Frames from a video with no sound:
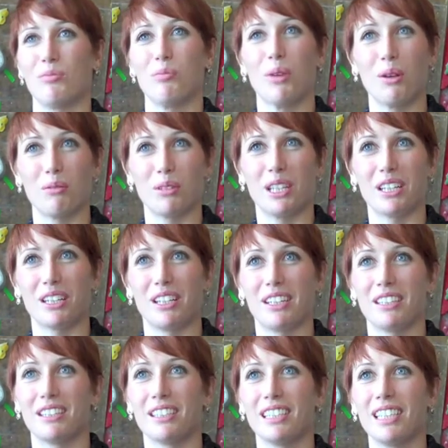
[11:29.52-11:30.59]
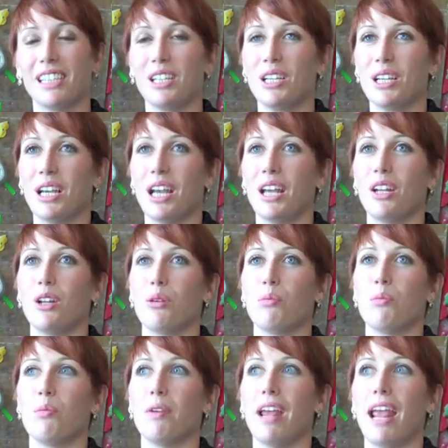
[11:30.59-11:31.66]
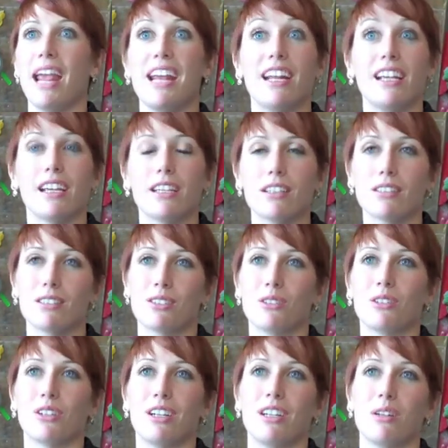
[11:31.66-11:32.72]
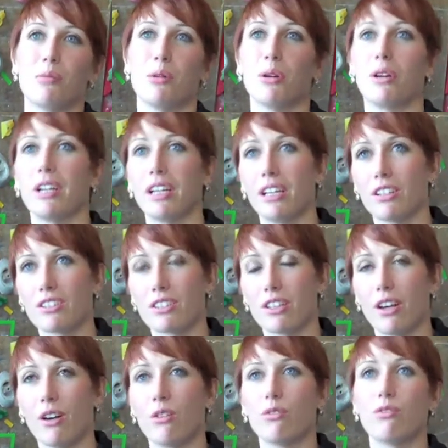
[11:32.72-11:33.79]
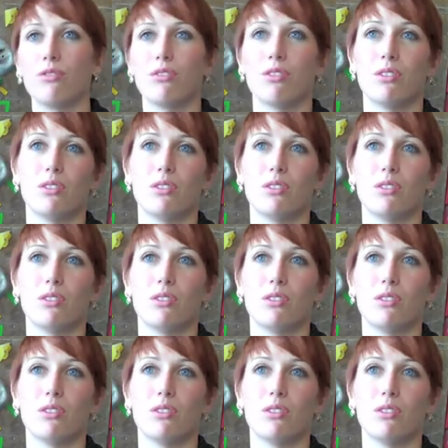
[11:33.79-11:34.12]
probably going to end up hating it or end up hurting yourself.